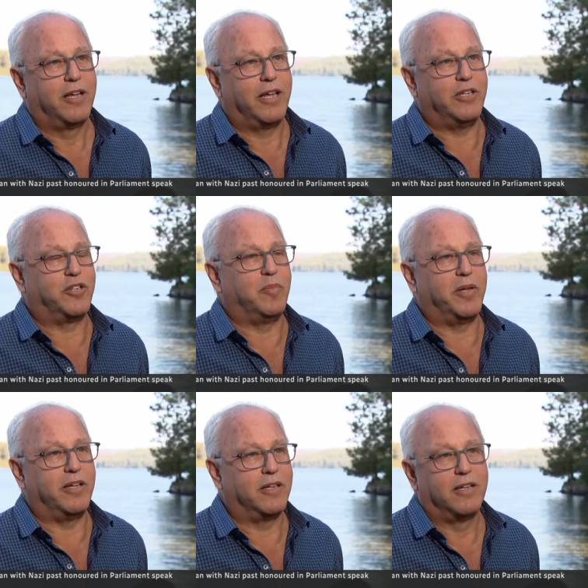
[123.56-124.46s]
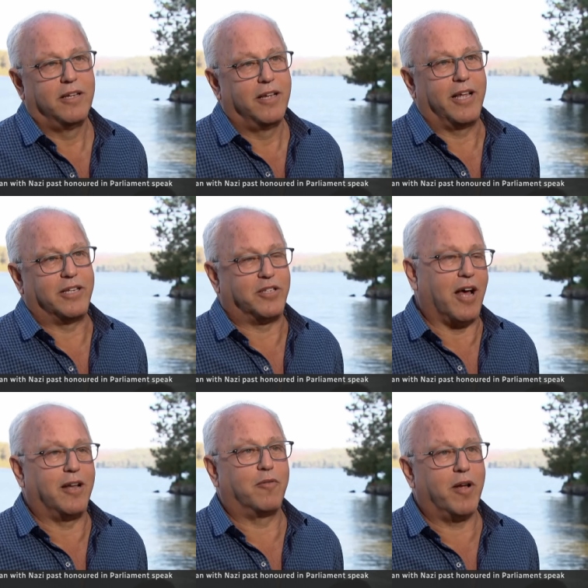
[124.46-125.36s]
he should be
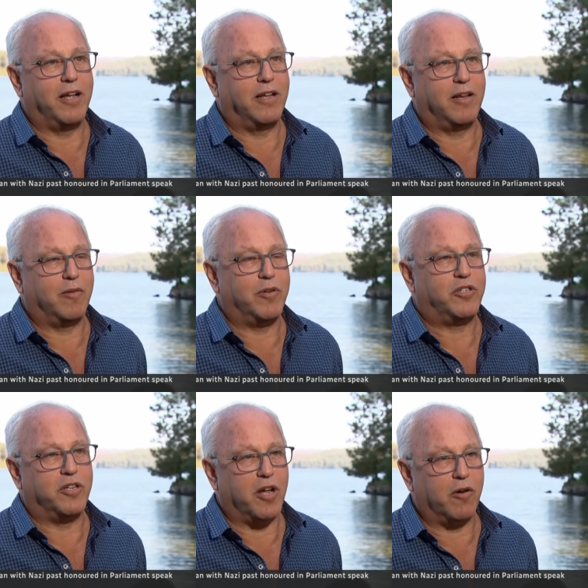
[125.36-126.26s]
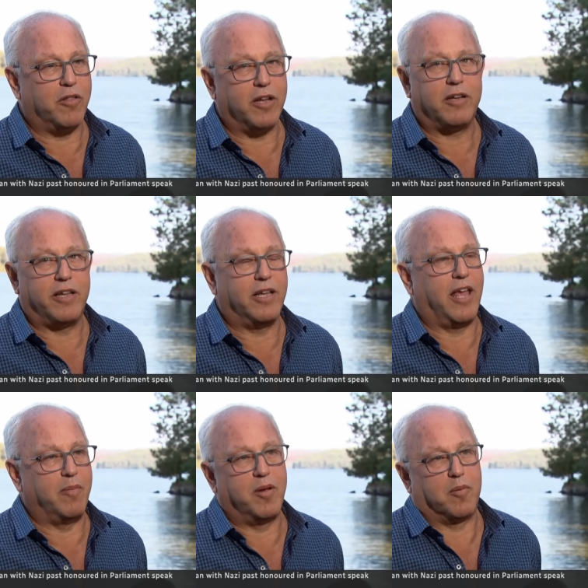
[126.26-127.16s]
exonerated and we should know that he
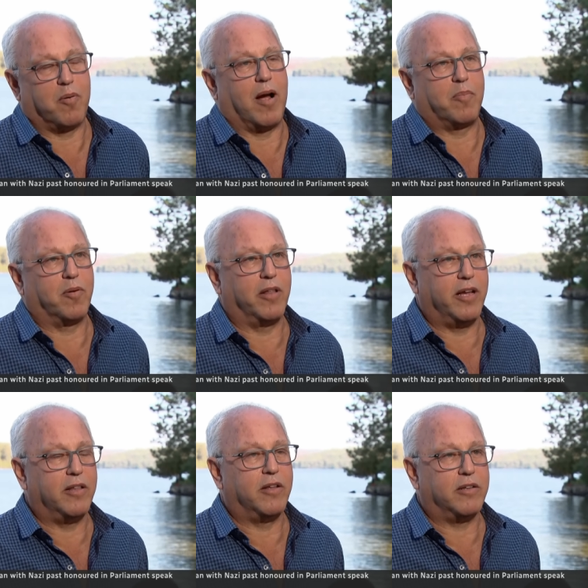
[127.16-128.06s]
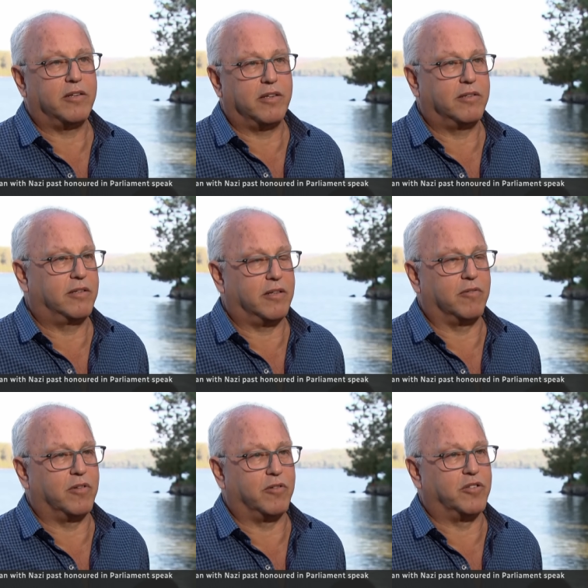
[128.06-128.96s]
came here properly and that there,
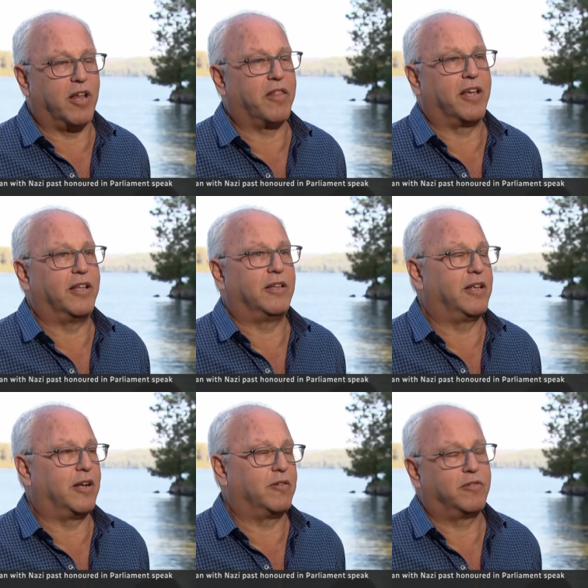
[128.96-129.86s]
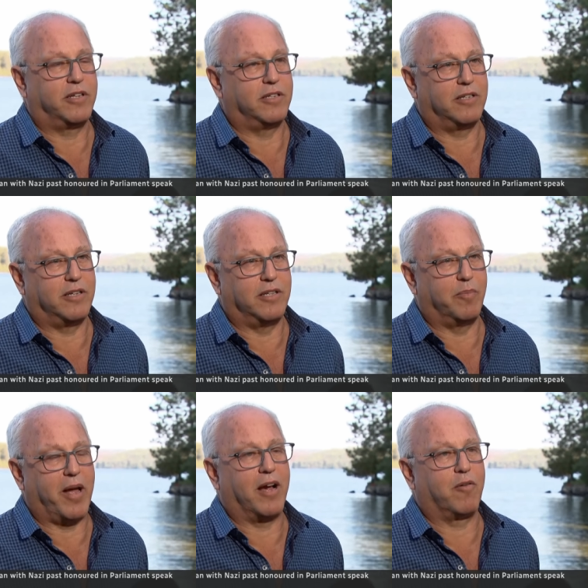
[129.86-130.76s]
there's nothing in, you know, in, in the
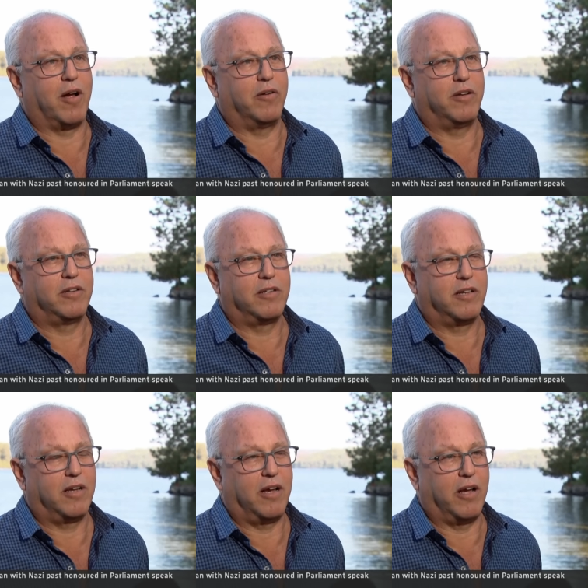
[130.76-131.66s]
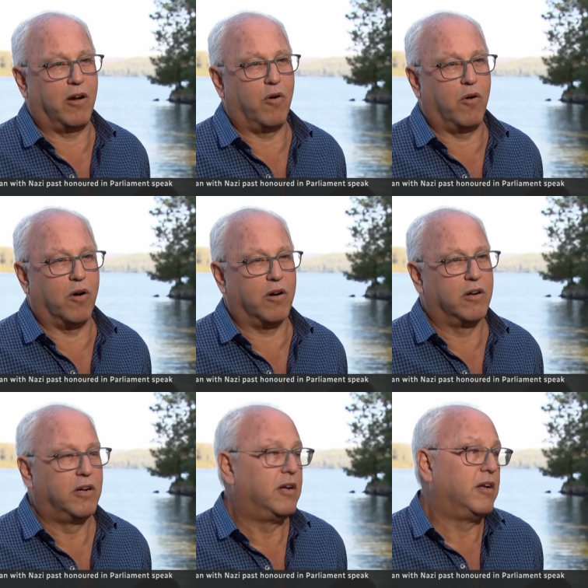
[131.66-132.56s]
background, or
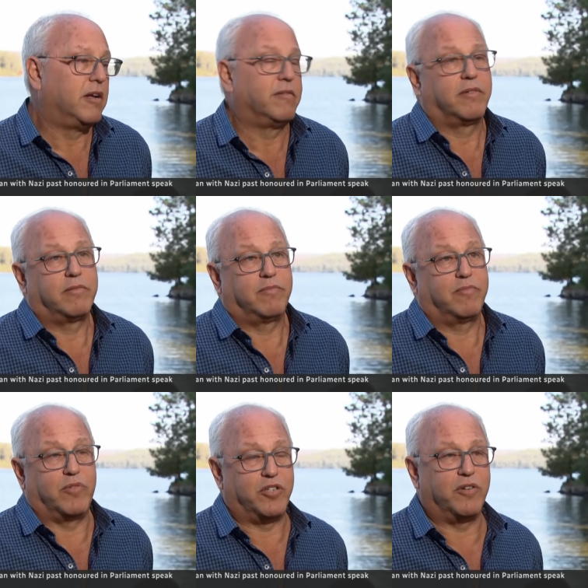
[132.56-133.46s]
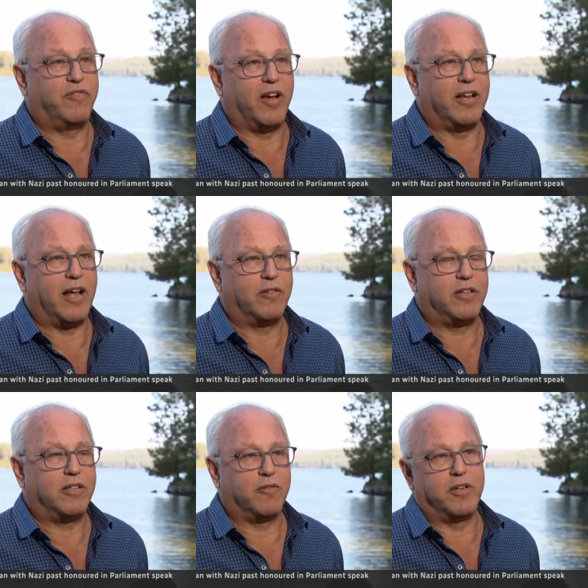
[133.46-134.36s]
we should find out
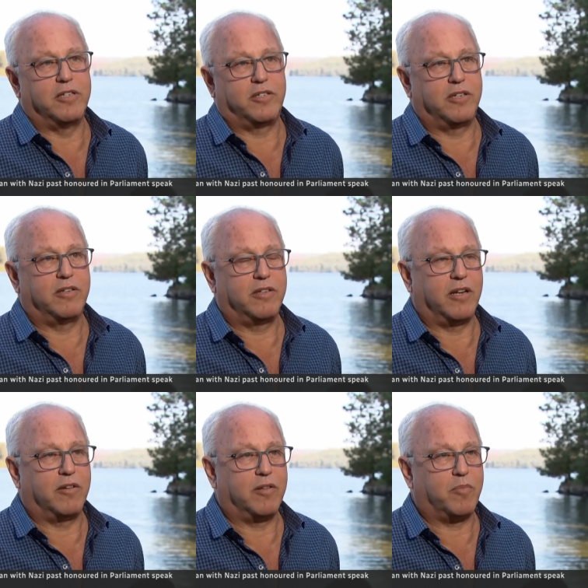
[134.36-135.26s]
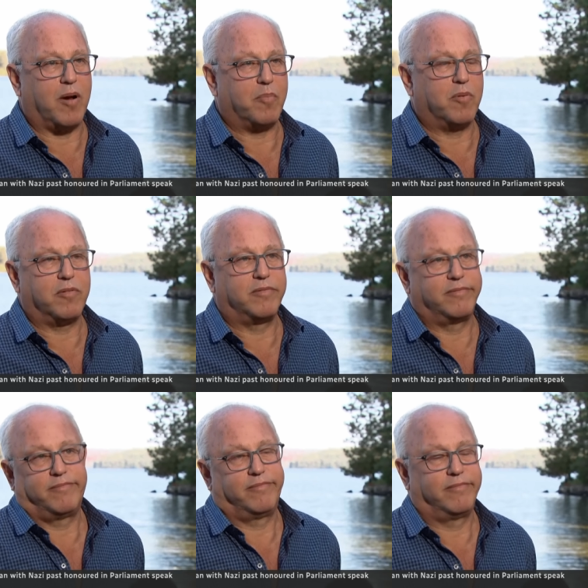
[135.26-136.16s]
that there is, and you know, the proper
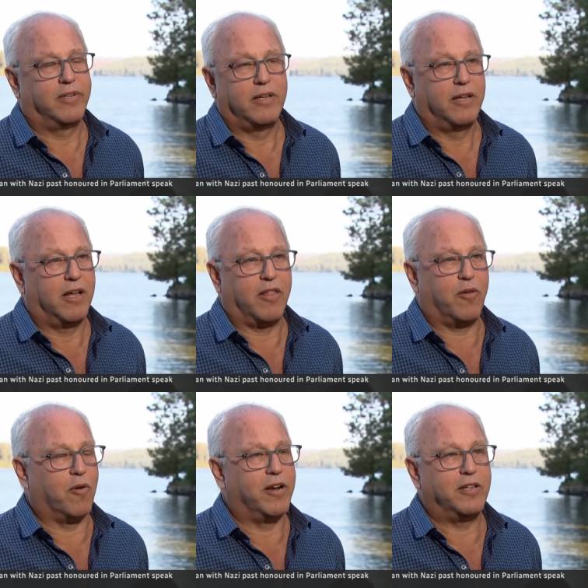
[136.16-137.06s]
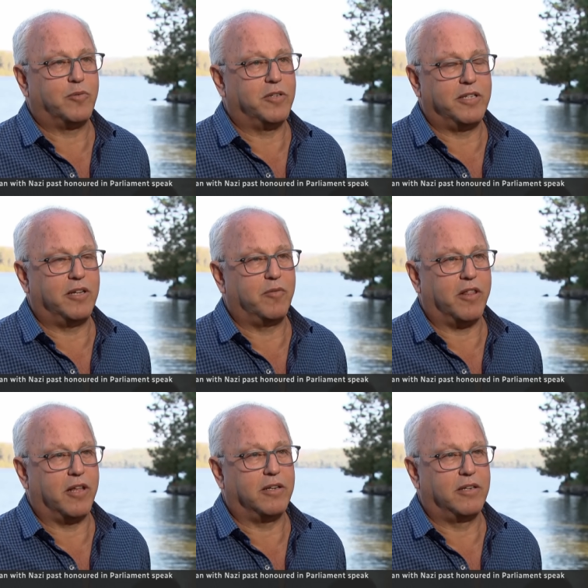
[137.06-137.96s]
authorities will deal with
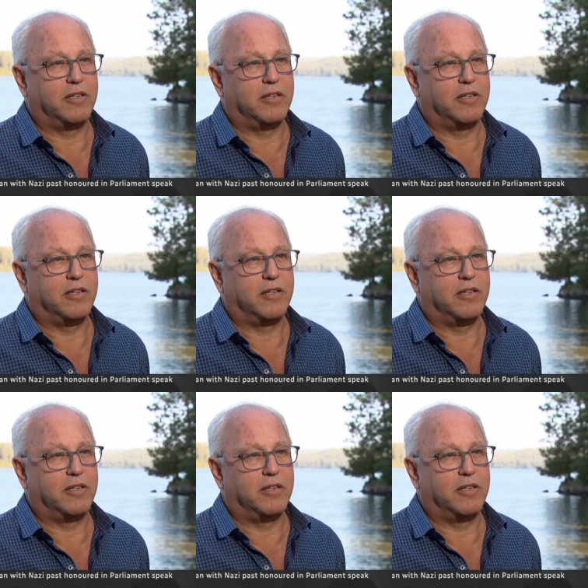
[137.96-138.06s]
it.